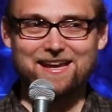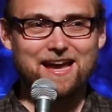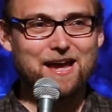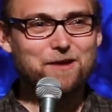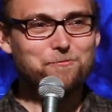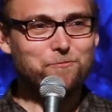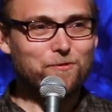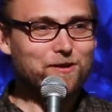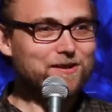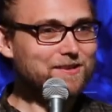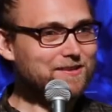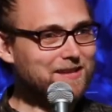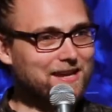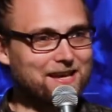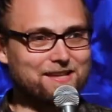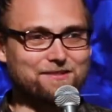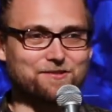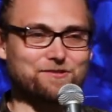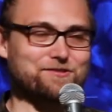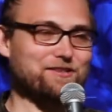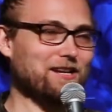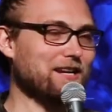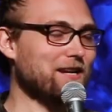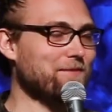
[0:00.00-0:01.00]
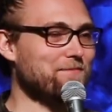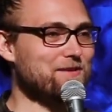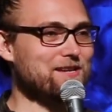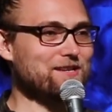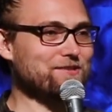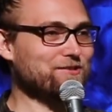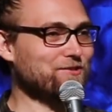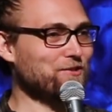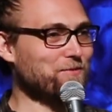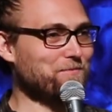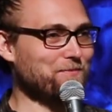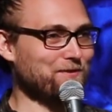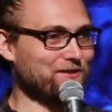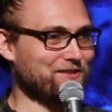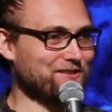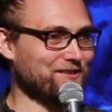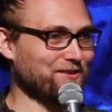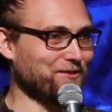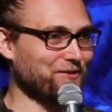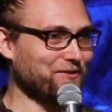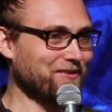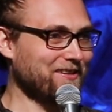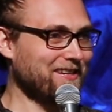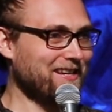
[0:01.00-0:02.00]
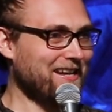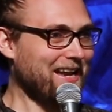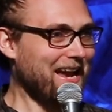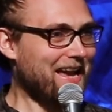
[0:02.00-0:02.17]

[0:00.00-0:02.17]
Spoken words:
And one day there's going to be a super suit.